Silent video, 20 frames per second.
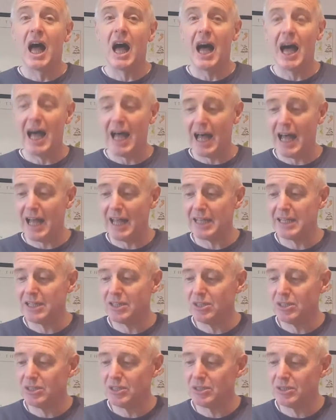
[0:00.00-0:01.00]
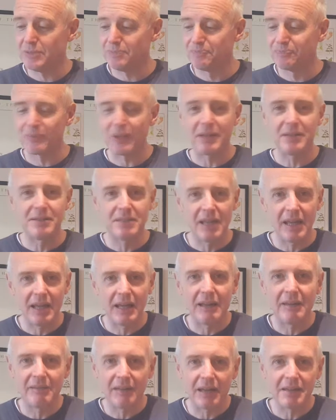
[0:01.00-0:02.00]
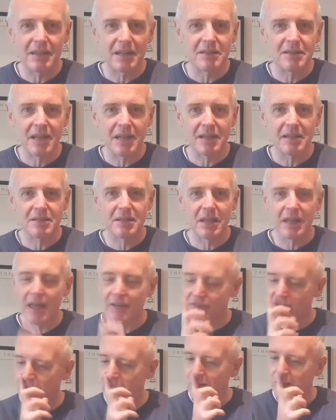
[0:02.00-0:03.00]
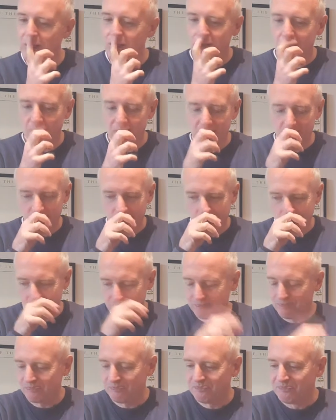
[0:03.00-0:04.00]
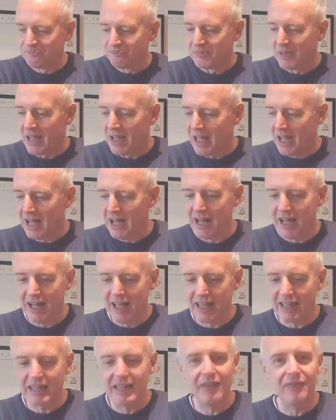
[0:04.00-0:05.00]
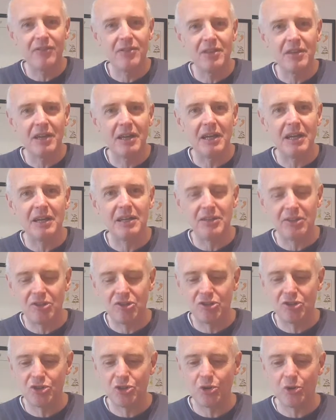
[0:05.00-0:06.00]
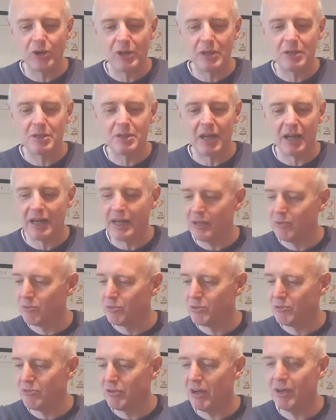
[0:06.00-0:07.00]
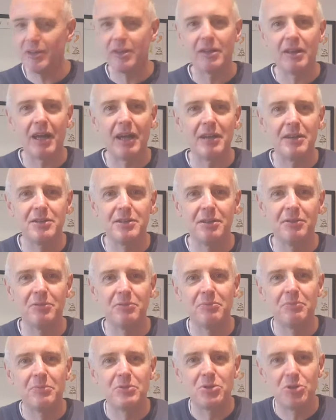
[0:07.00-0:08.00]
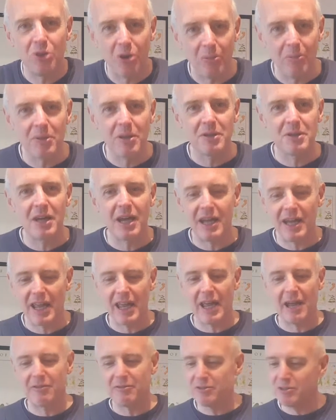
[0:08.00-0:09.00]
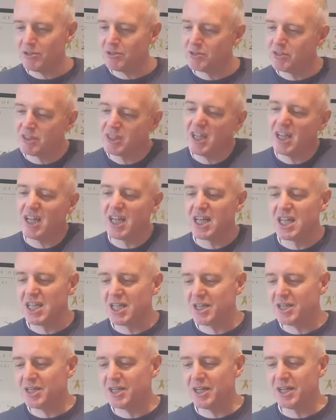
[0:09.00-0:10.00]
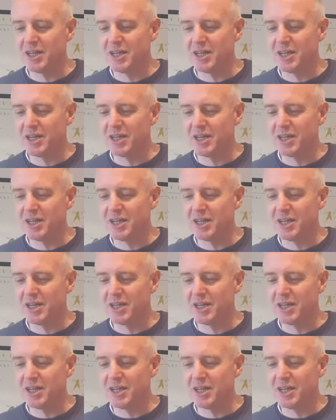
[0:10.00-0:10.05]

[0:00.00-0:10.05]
And as I said, it's 11 o'clock, and given the choice, I would rather like to stop the day here and just sit and